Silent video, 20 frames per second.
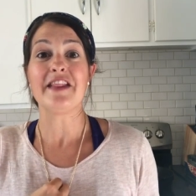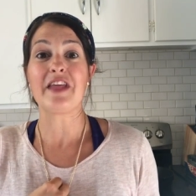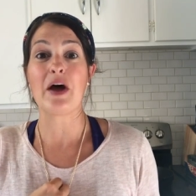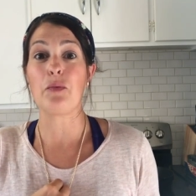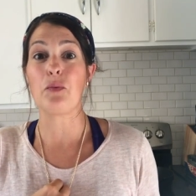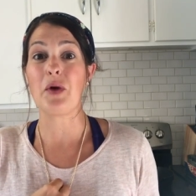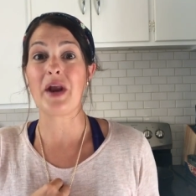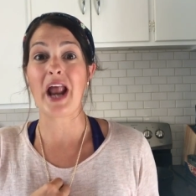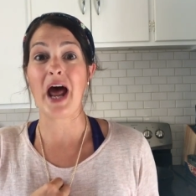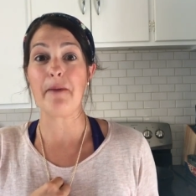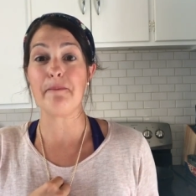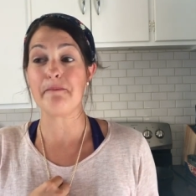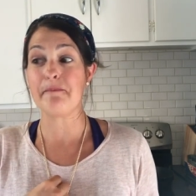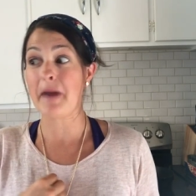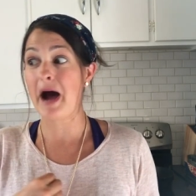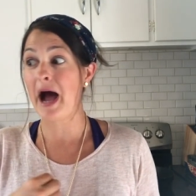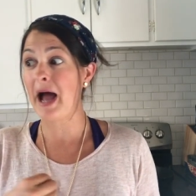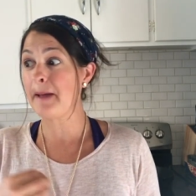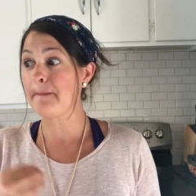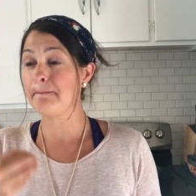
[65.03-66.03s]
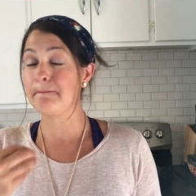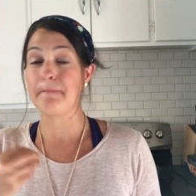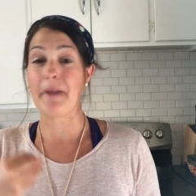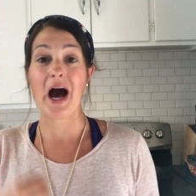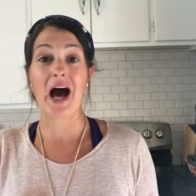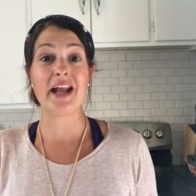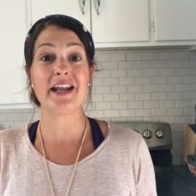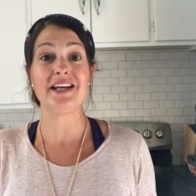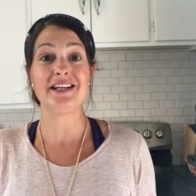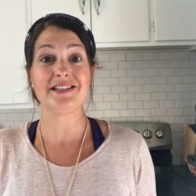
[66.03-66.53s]
that when my
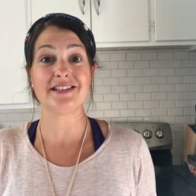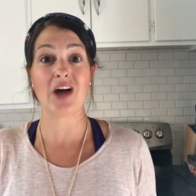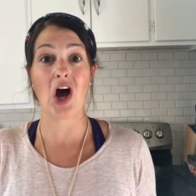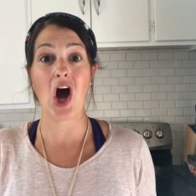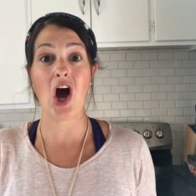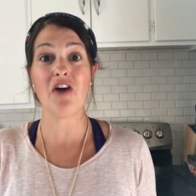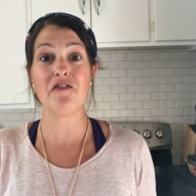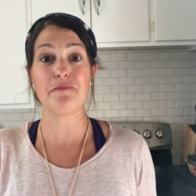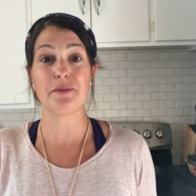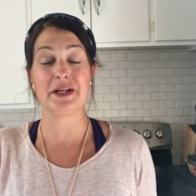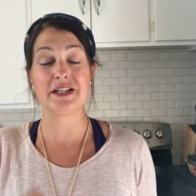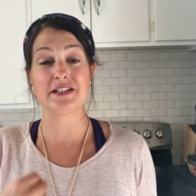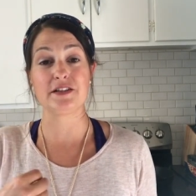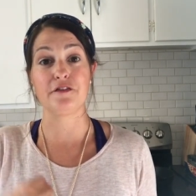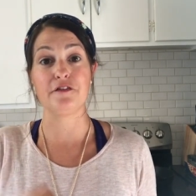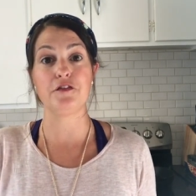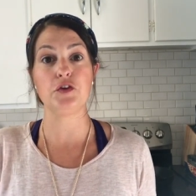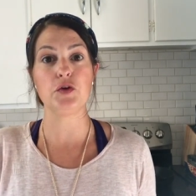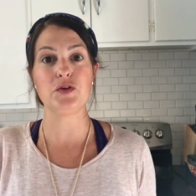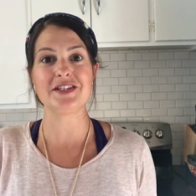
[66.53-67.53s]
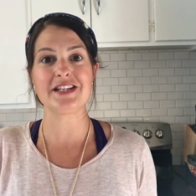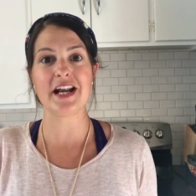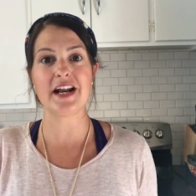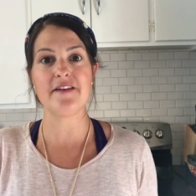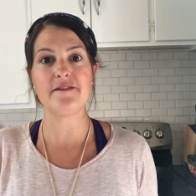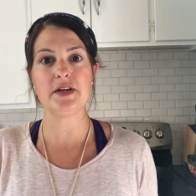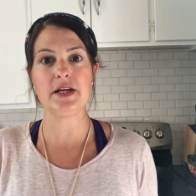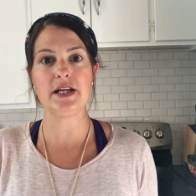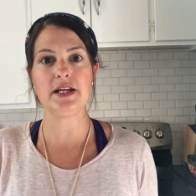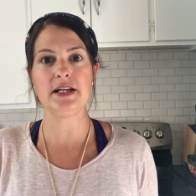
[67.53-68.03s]
body is off because of foods that
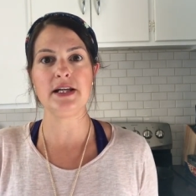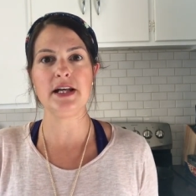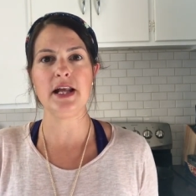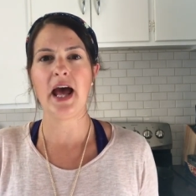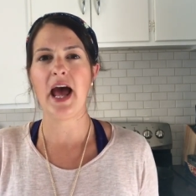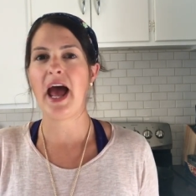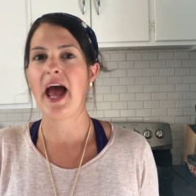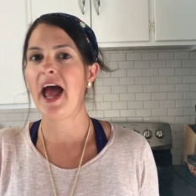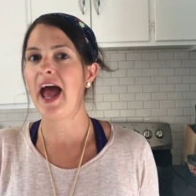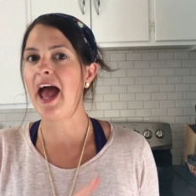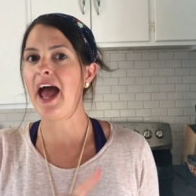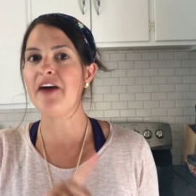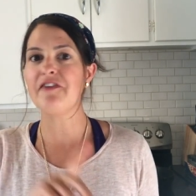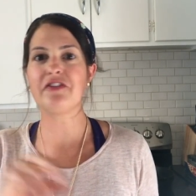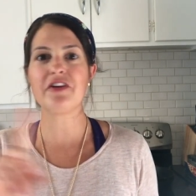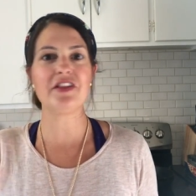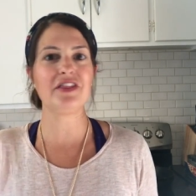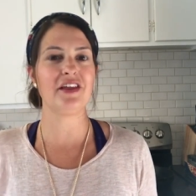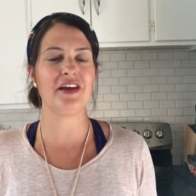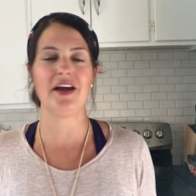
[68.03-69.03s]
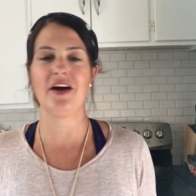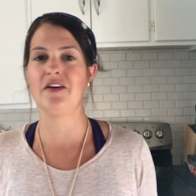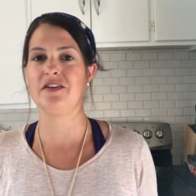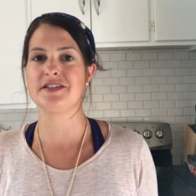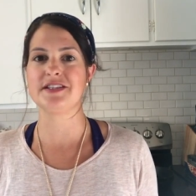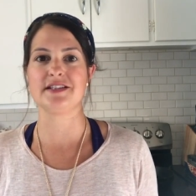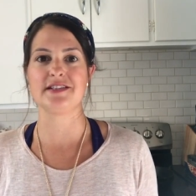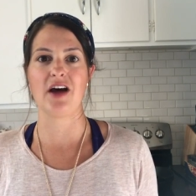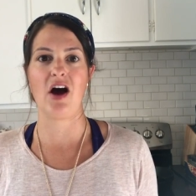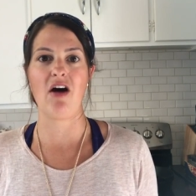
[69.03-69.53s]
I'm eating, everything
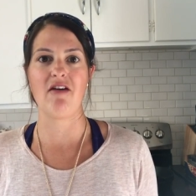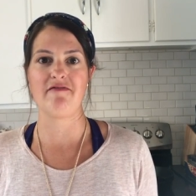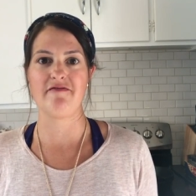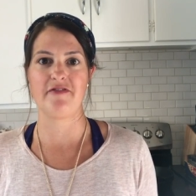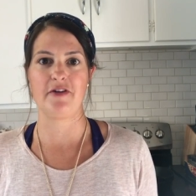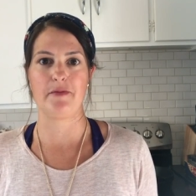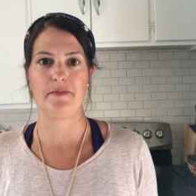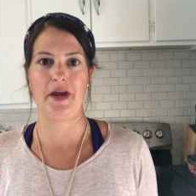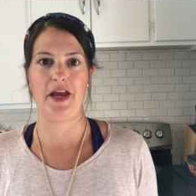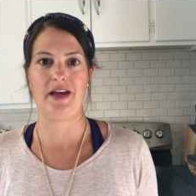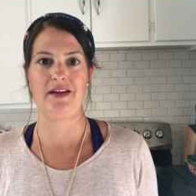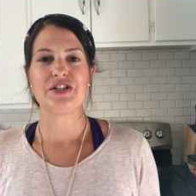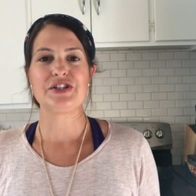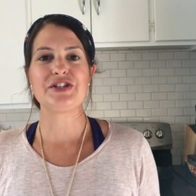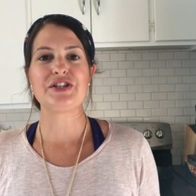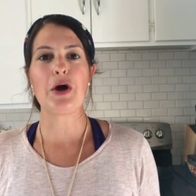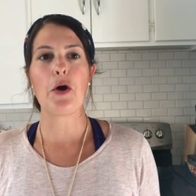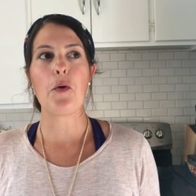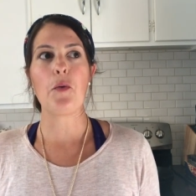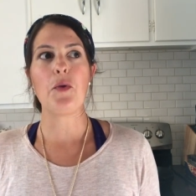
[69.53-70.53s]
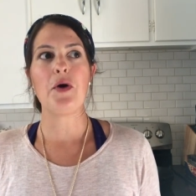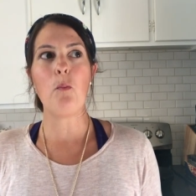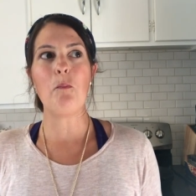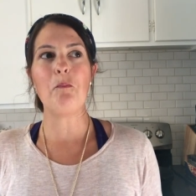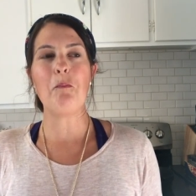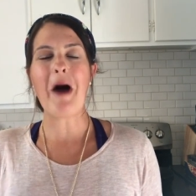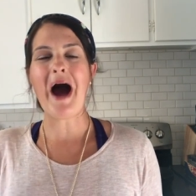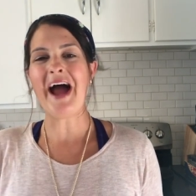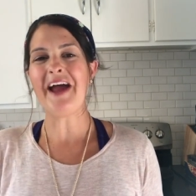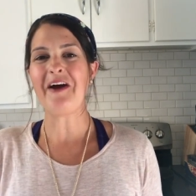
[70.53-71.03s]
else is off for me. So
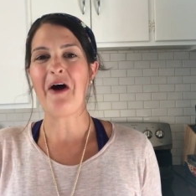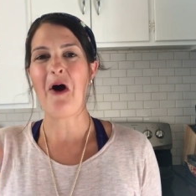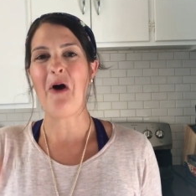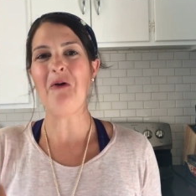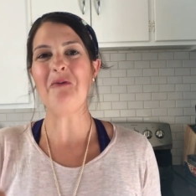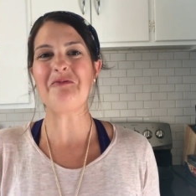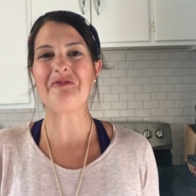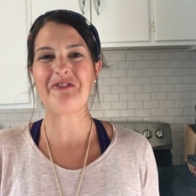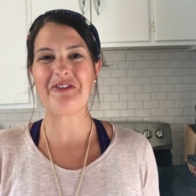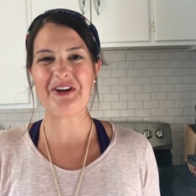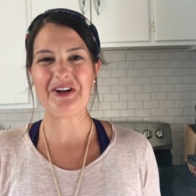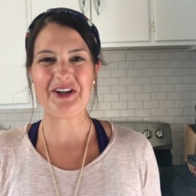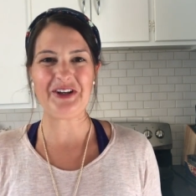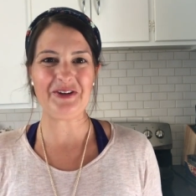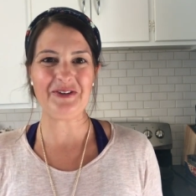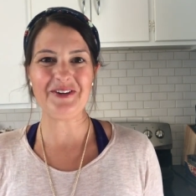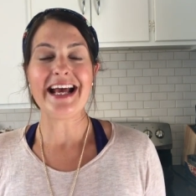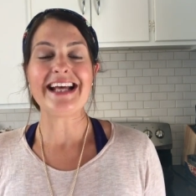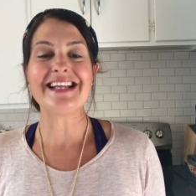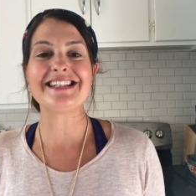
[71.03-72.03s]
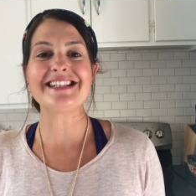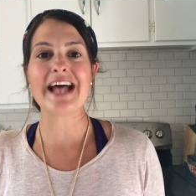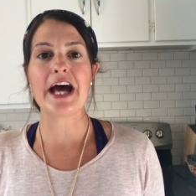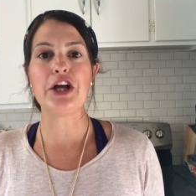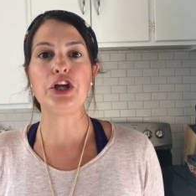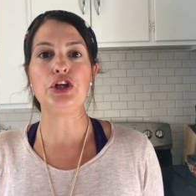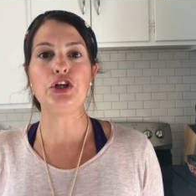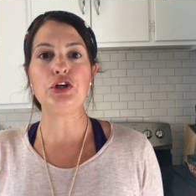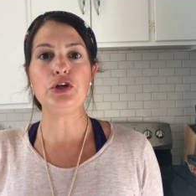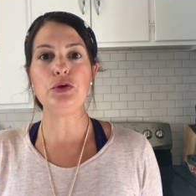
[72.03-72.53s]
my hope for you is
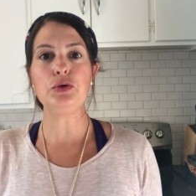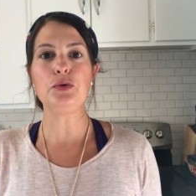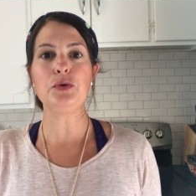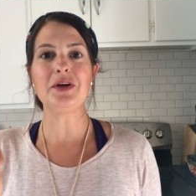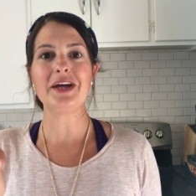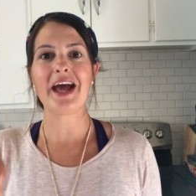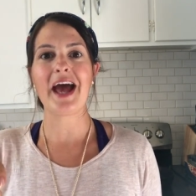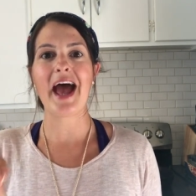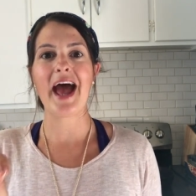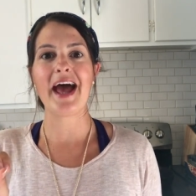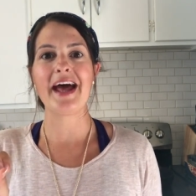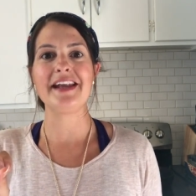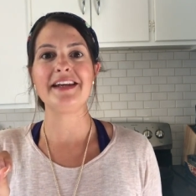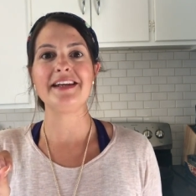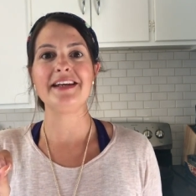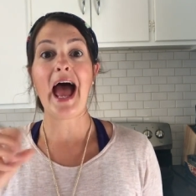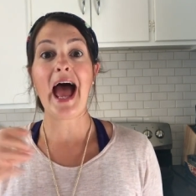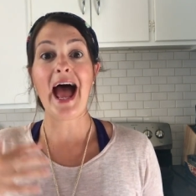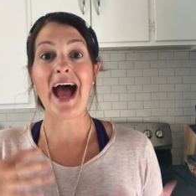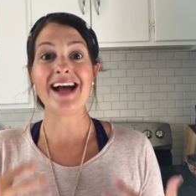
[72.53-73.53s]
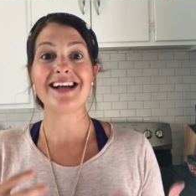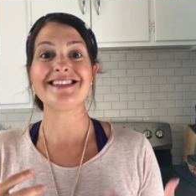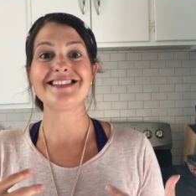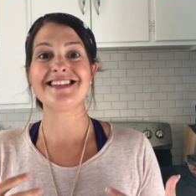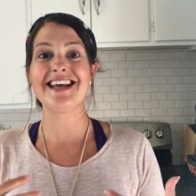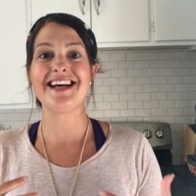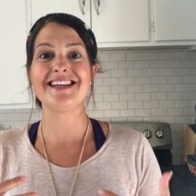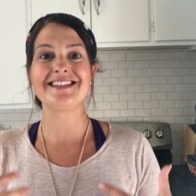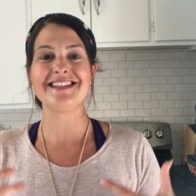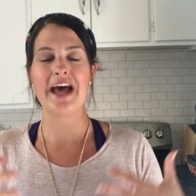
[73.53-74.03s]
that you can
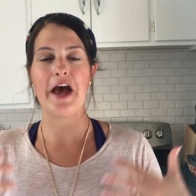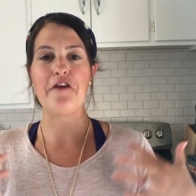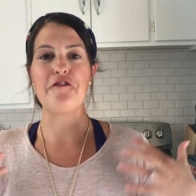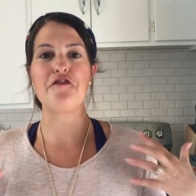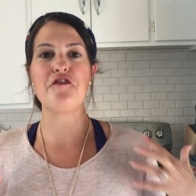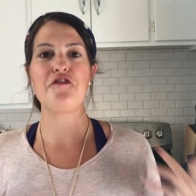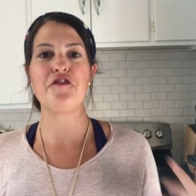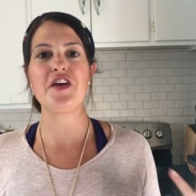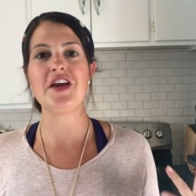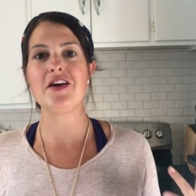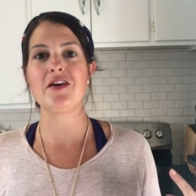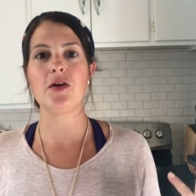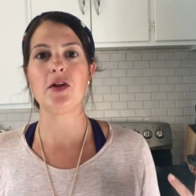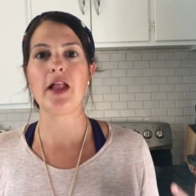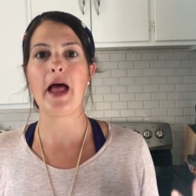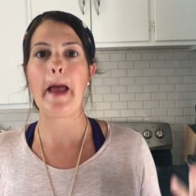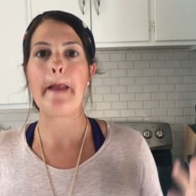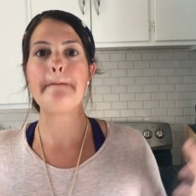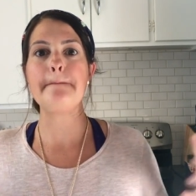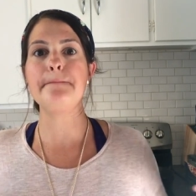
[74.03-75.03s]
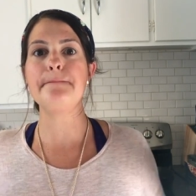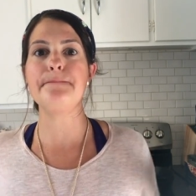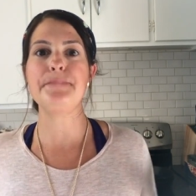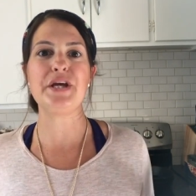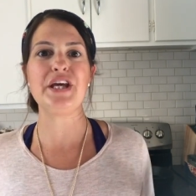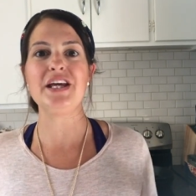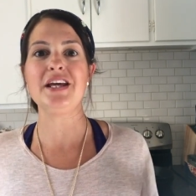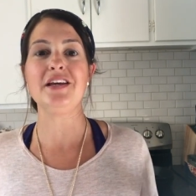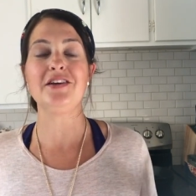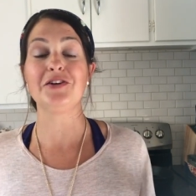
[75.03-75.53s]
access and feel and
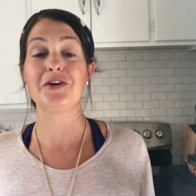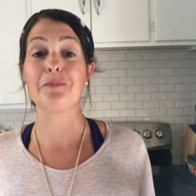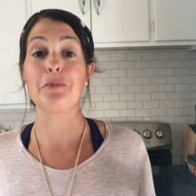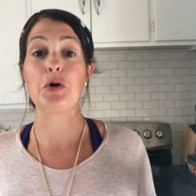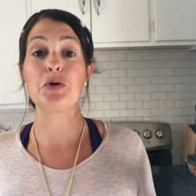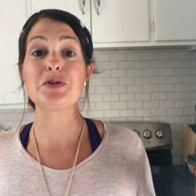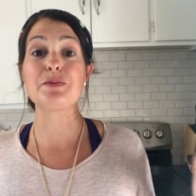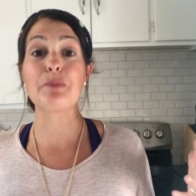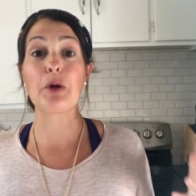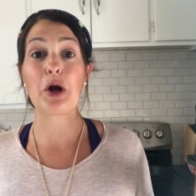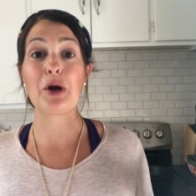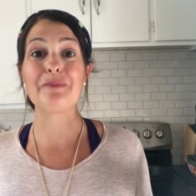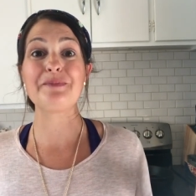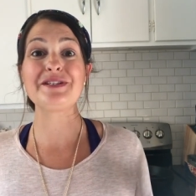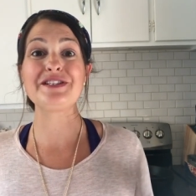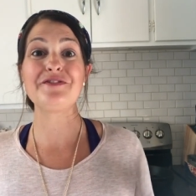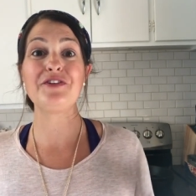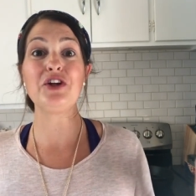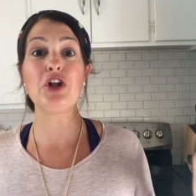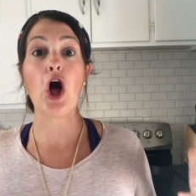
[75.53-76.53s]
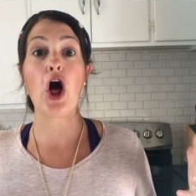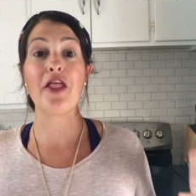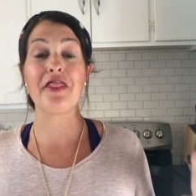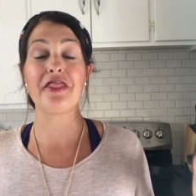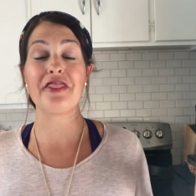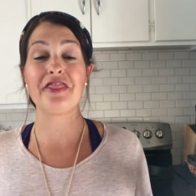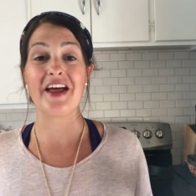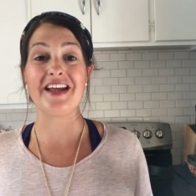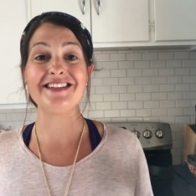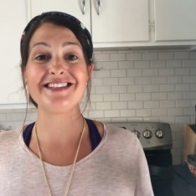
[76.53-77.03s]
be your most purposeful,
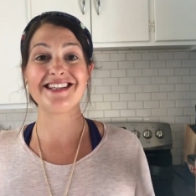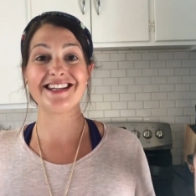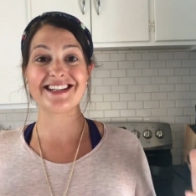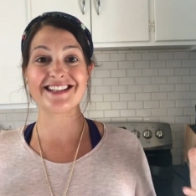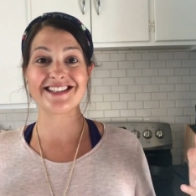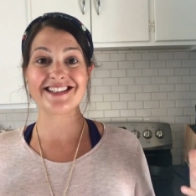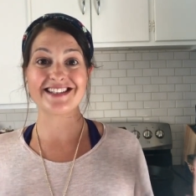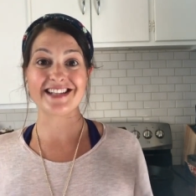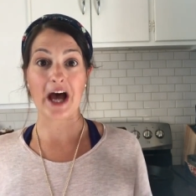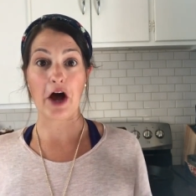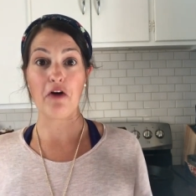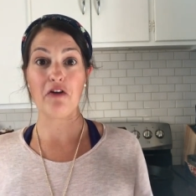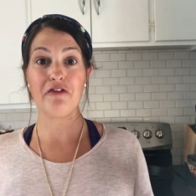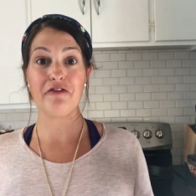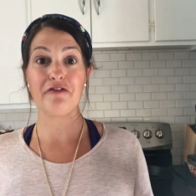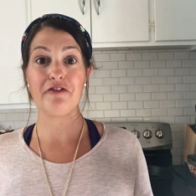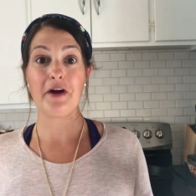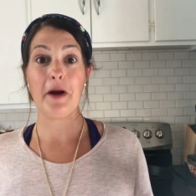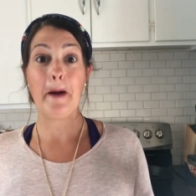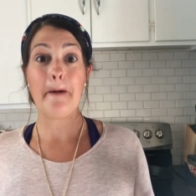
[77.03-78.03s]
authentic self